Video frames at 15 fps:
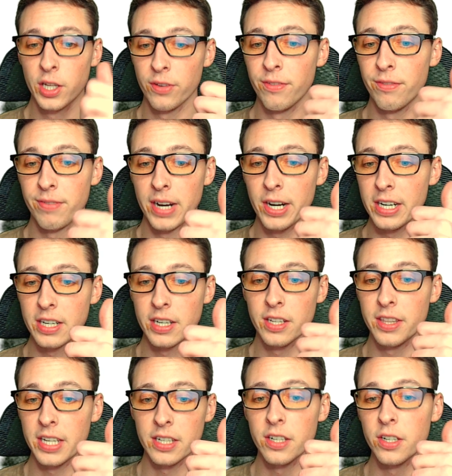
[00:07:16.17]
very
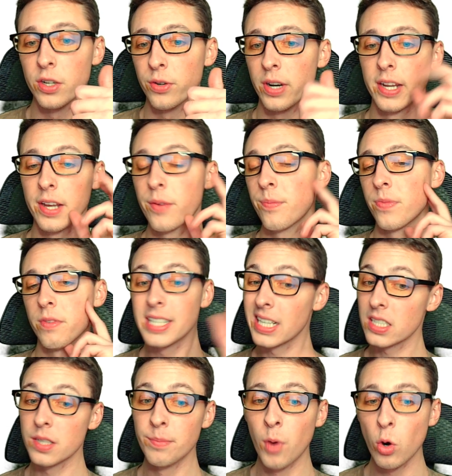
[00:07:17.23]
good thing to do right now.
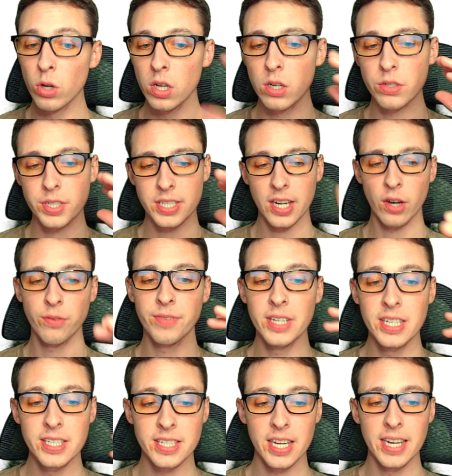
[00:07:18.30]
Testimonials,
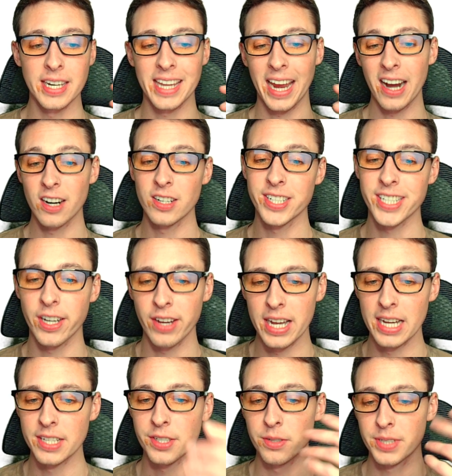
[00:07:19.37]
selfies, and carousel
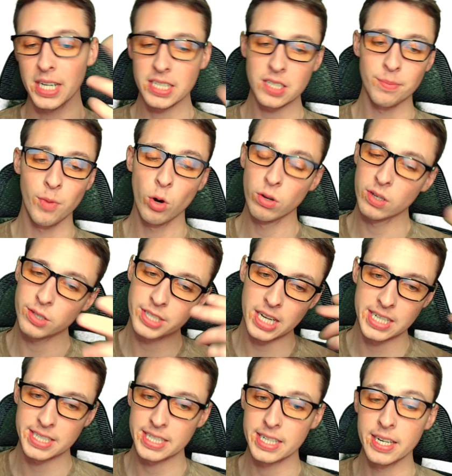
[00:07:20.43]
ads. So testimonials
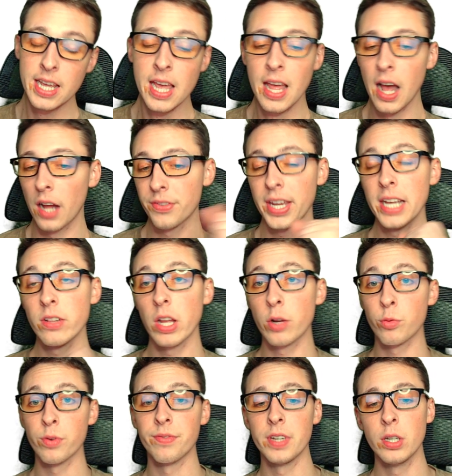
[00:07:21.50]
as in, I'll take
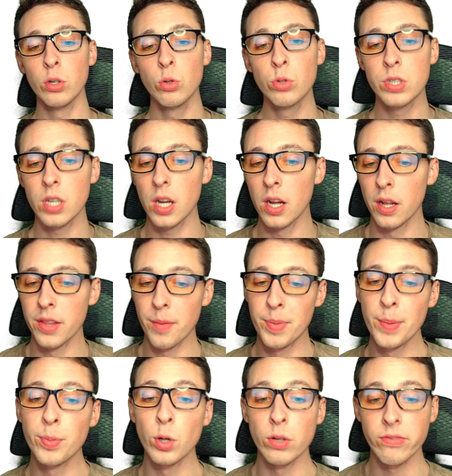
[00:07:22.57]
like reviews that
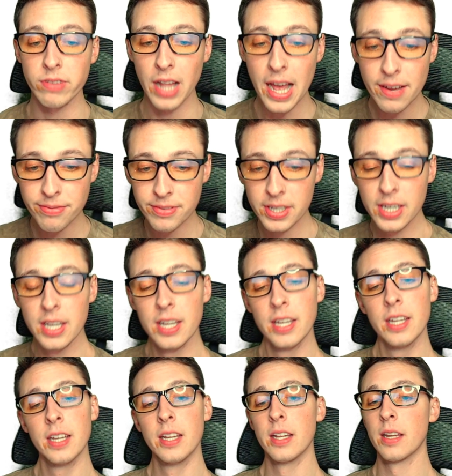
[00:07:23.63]
people have left,
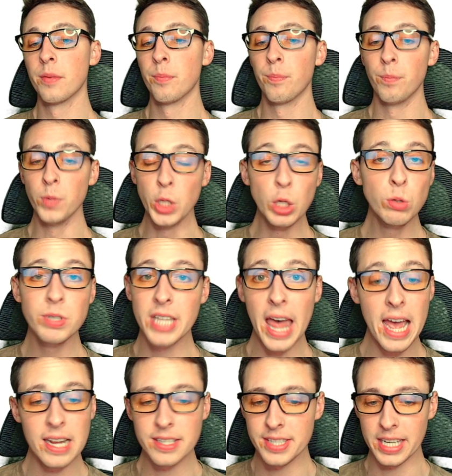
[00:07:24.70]
use
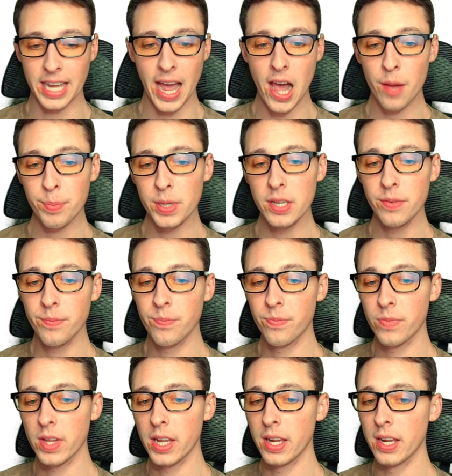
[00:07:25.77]
that as the copy,
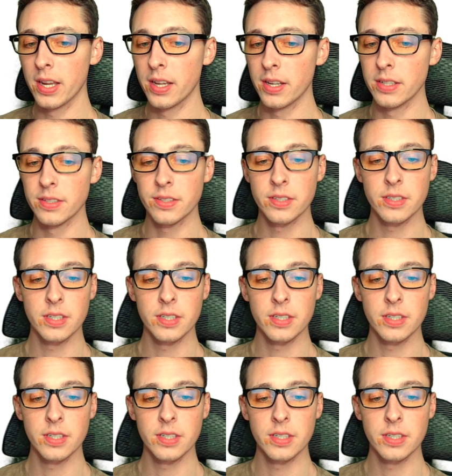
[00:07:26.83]
and